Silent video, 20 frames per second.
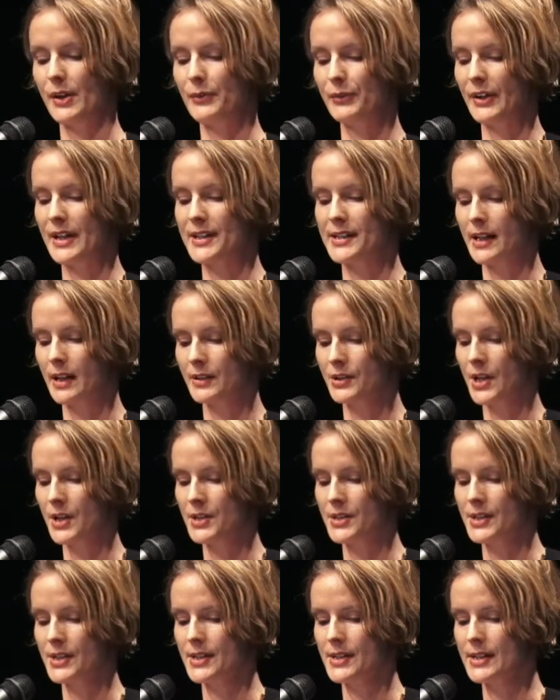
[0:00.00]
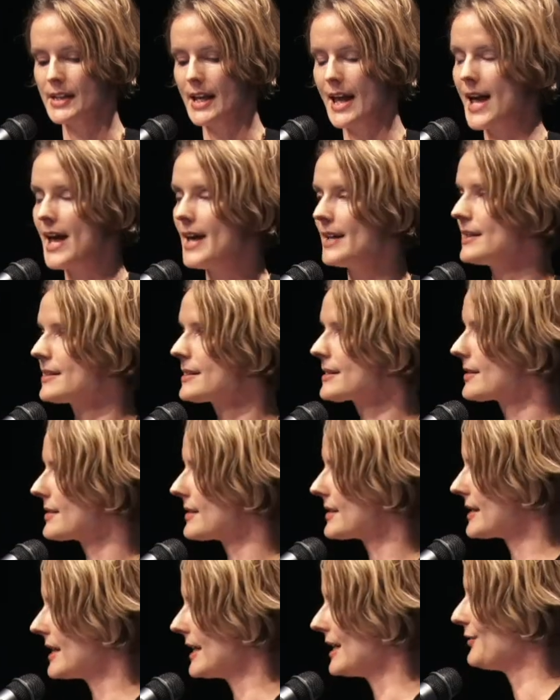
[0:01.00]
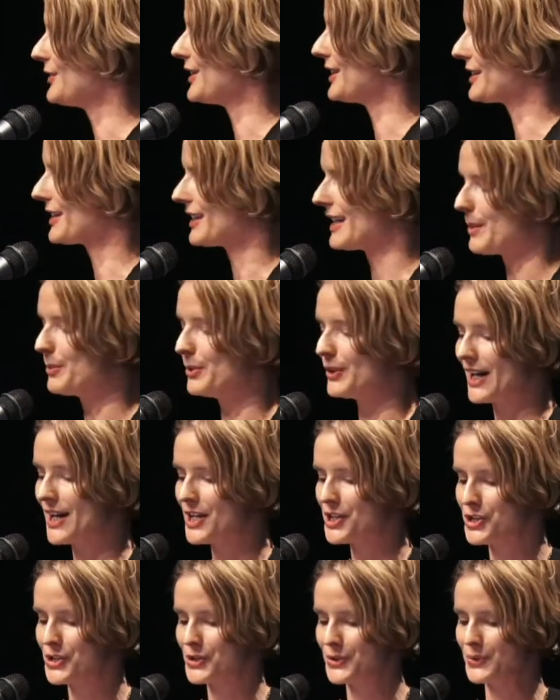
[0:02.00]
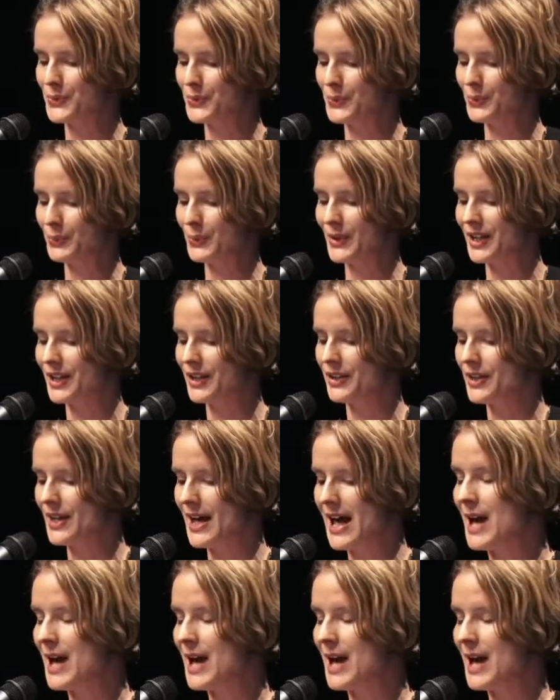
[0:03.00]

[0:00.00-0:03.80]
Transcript: Forensic Justice, and it's conceived in collaboration with